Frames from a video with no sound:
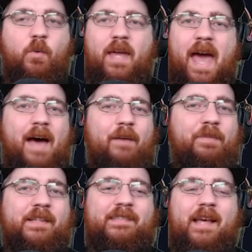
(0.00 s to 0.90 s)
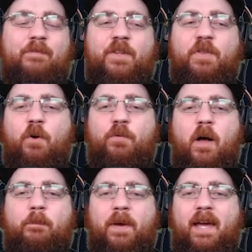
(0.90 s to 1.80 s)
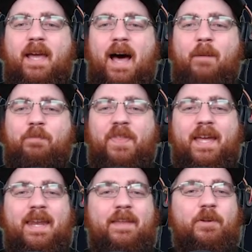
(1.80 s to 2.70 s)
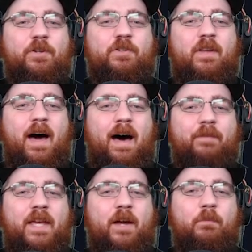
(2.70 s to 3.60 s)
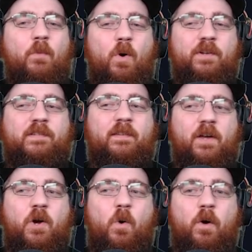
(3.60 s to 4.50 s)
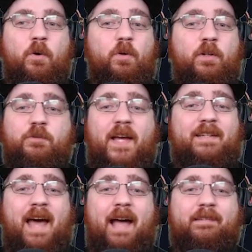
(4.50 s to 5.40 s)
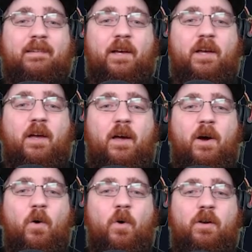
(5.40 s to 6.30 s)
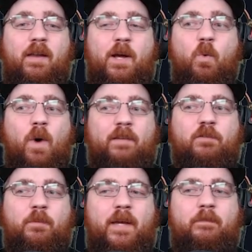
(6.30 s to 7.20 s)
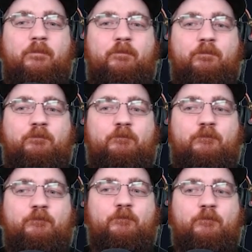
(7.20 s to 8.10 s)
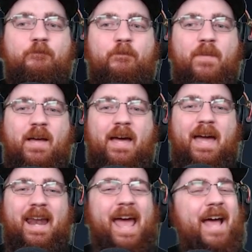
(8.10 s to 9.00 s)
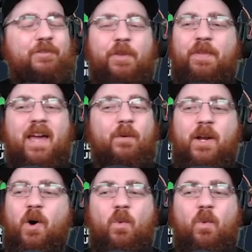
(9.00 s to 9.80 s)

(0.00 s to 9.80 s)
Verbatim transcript: we have the seventh overall pick. I'm thinking either Javier Morris in the corner, who looks fantastic, or Nick Westerman. And I actually think I want to go